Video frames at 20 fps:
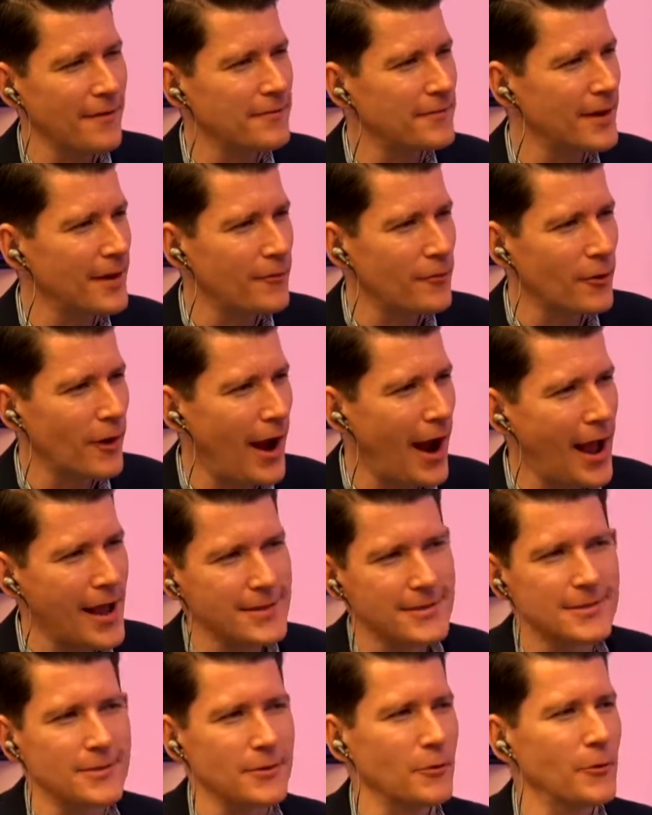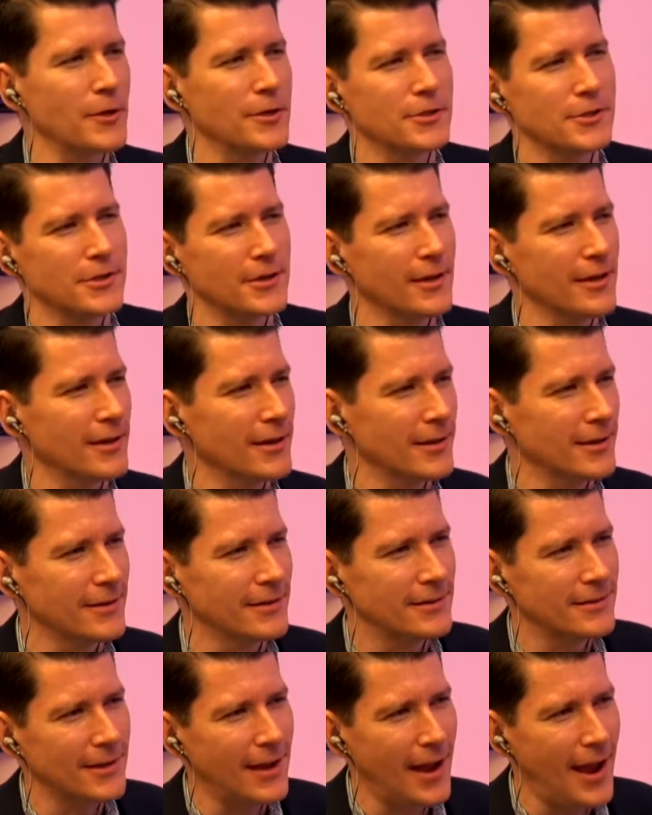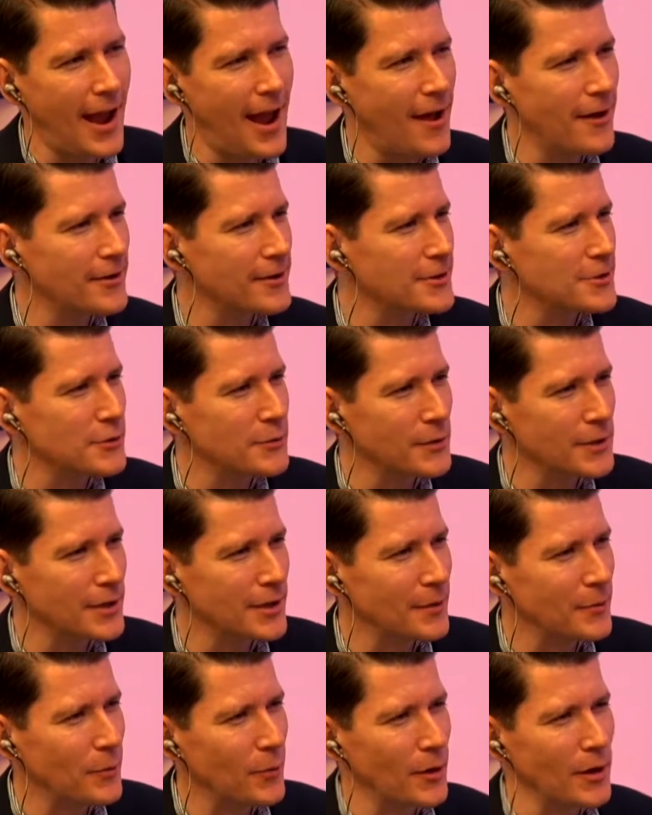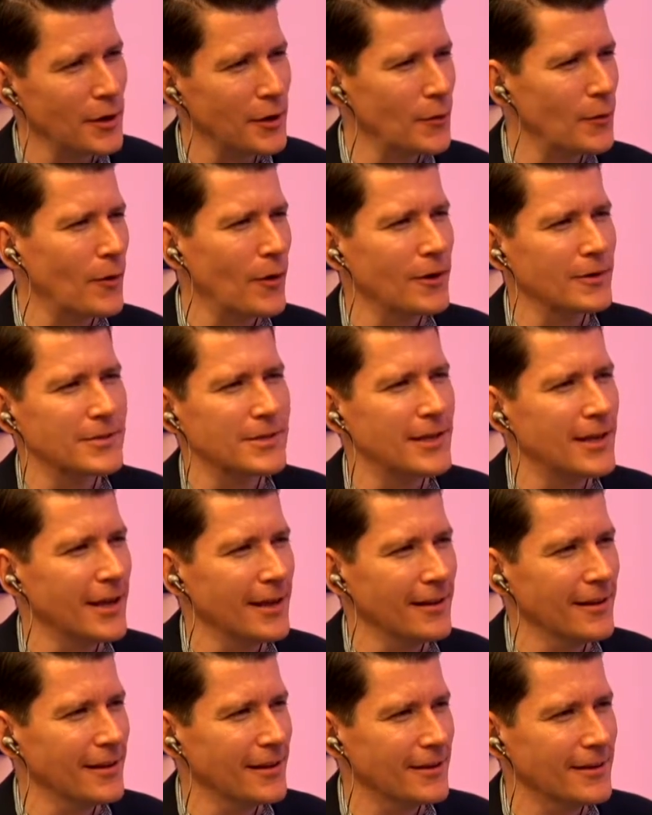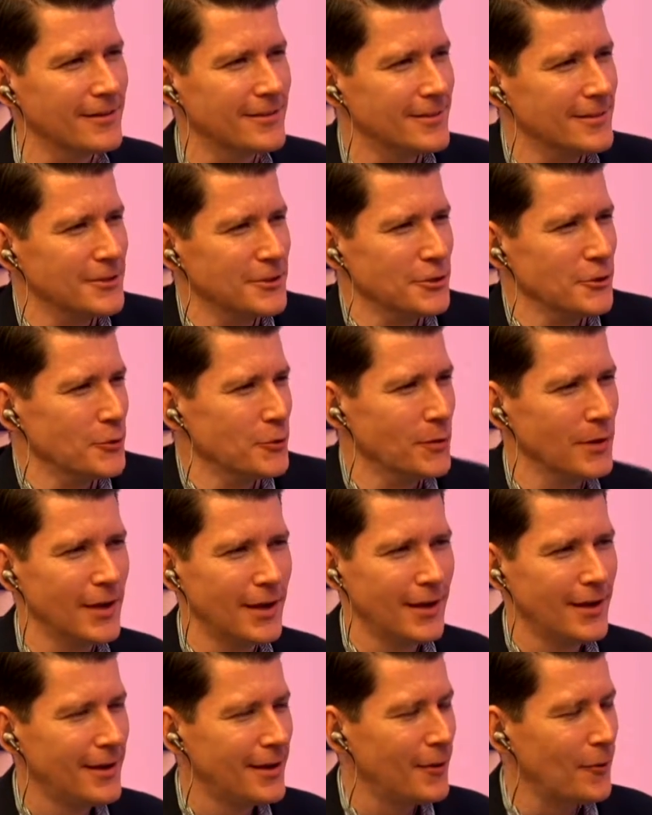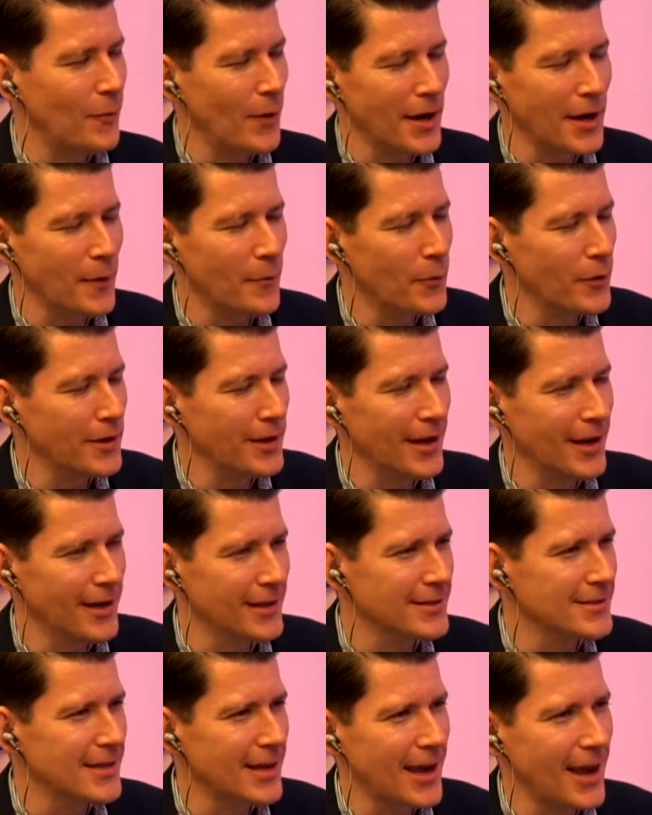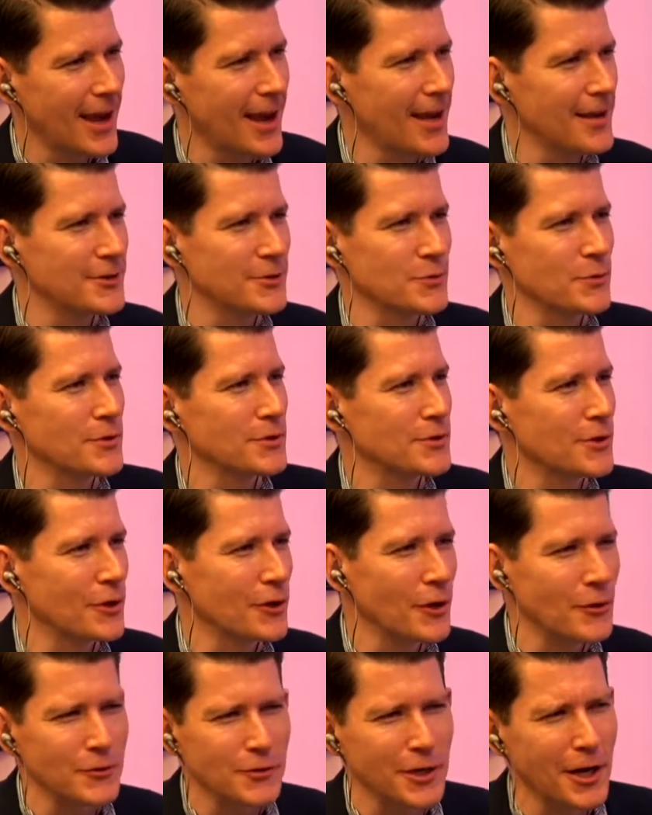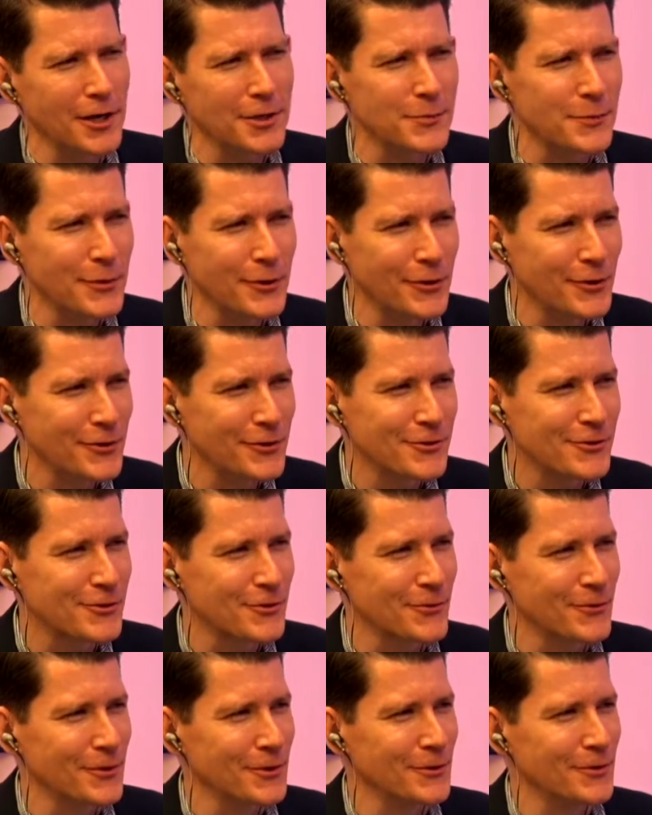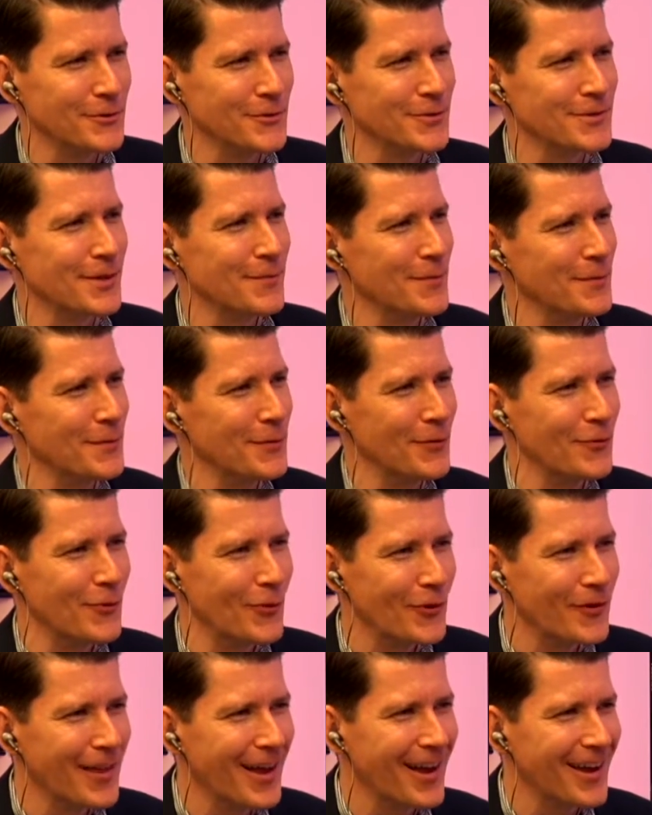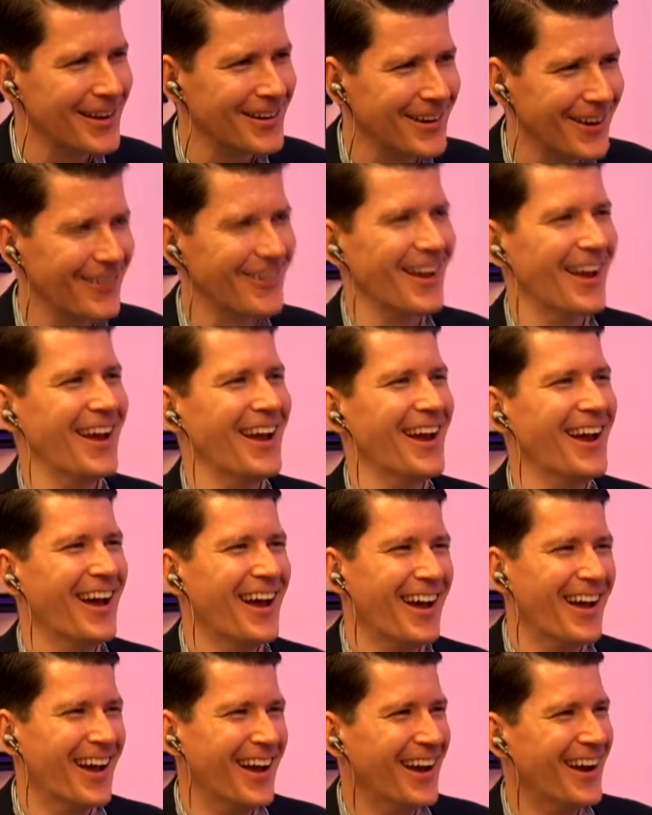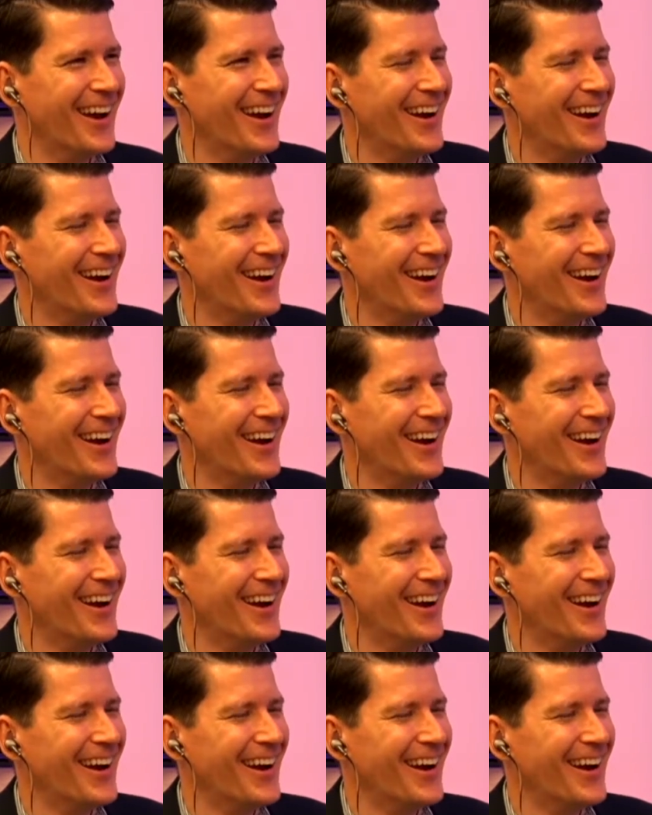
I've never asked the question, like, how did you end up where you are today? Like, did you wake up one day and say, hey, I just want to start coaching entrepreneurs, or were you doing something before that? Okay.